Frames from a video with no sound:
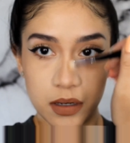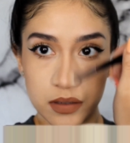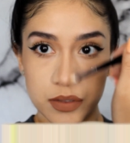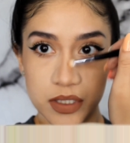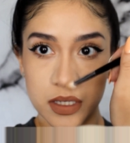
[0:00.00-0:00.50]

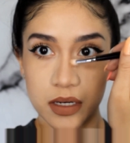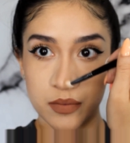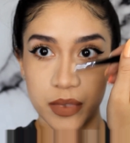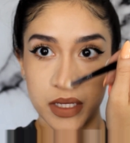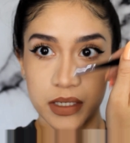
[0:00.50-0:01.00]
I'm just going to
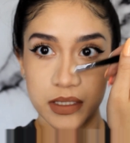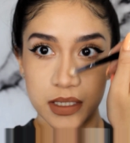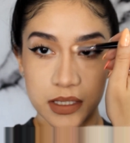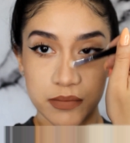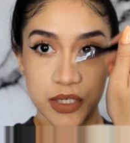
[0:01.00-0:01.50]
blend
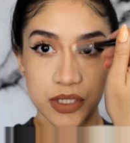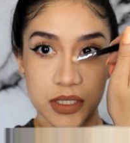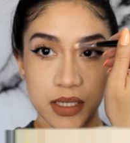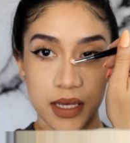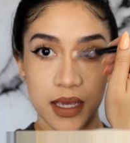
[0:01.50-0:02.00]
as much
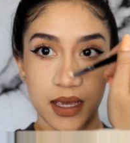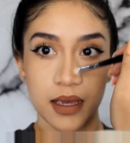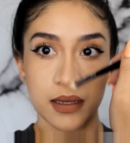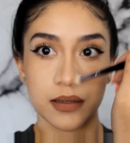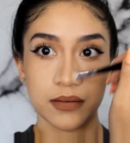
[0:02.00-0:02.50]
as I
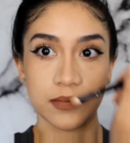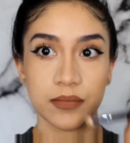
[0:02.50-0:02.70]
can